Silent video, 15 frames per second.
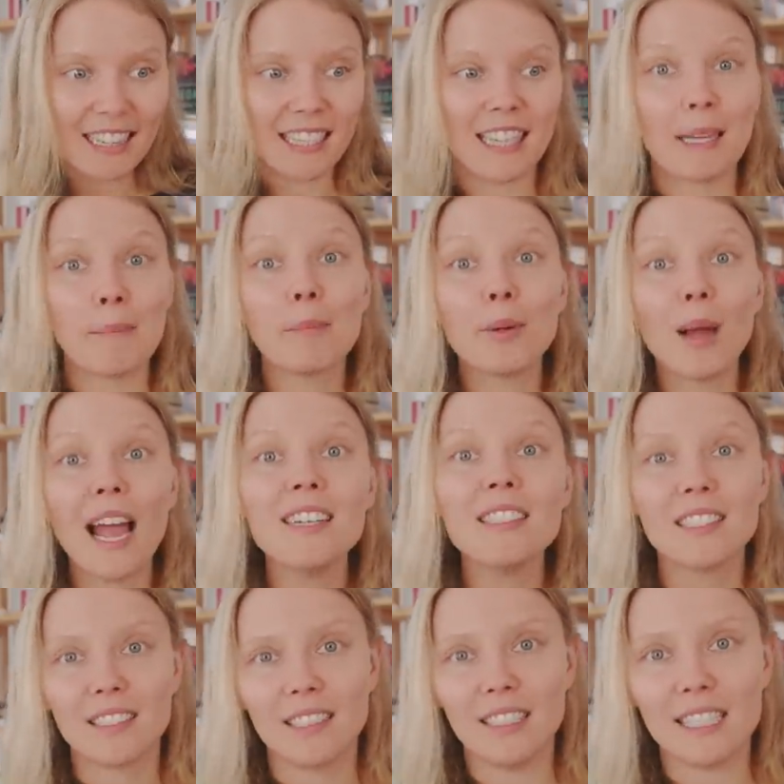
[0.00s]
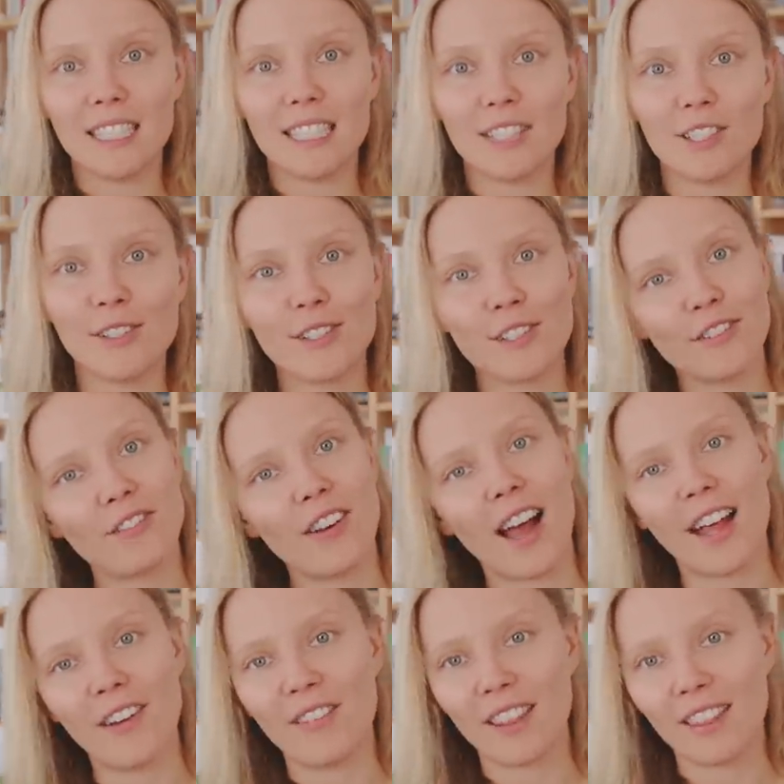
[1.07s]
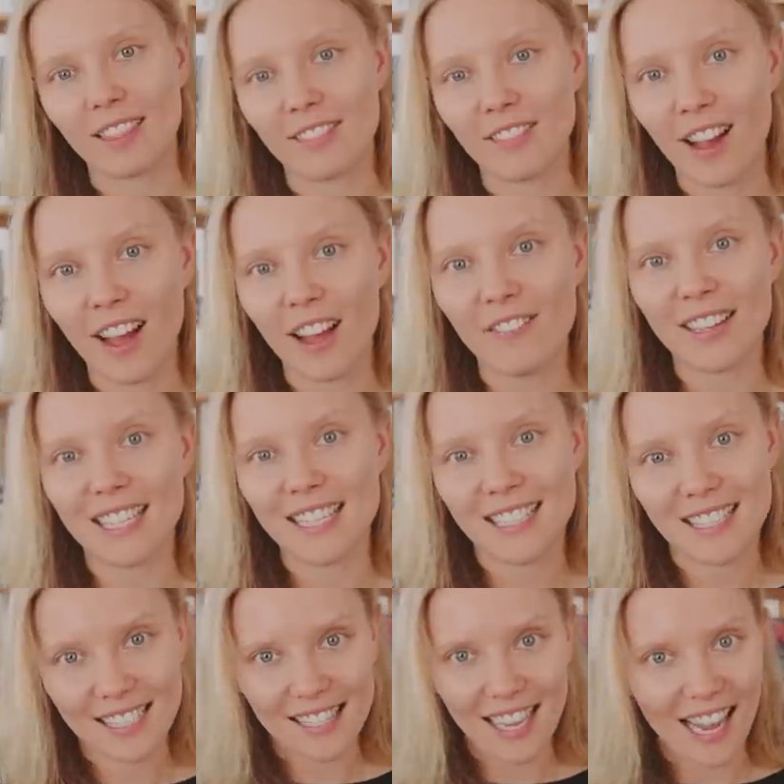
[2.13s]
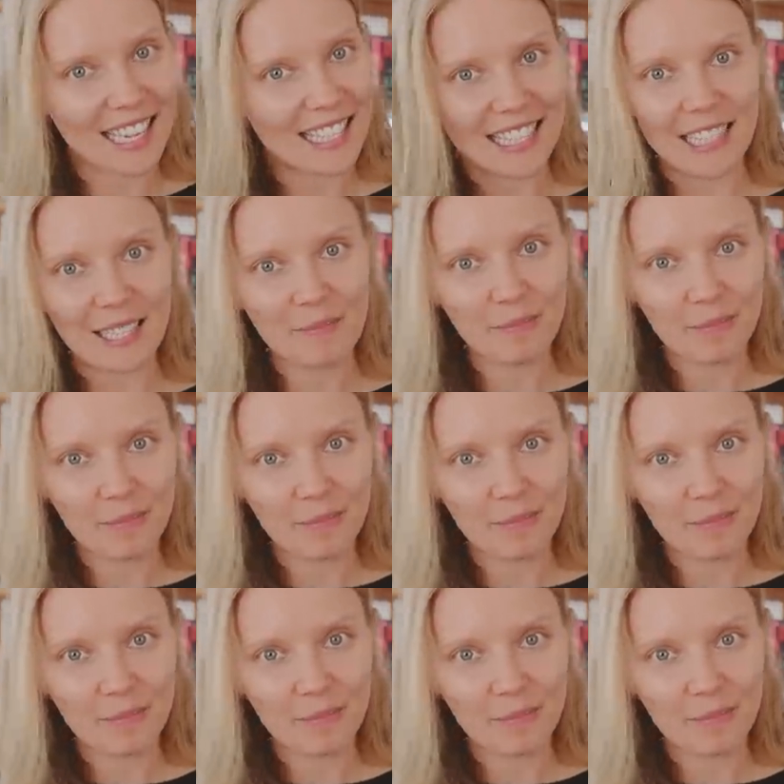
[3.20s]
than they practically need to survive and thrive in society.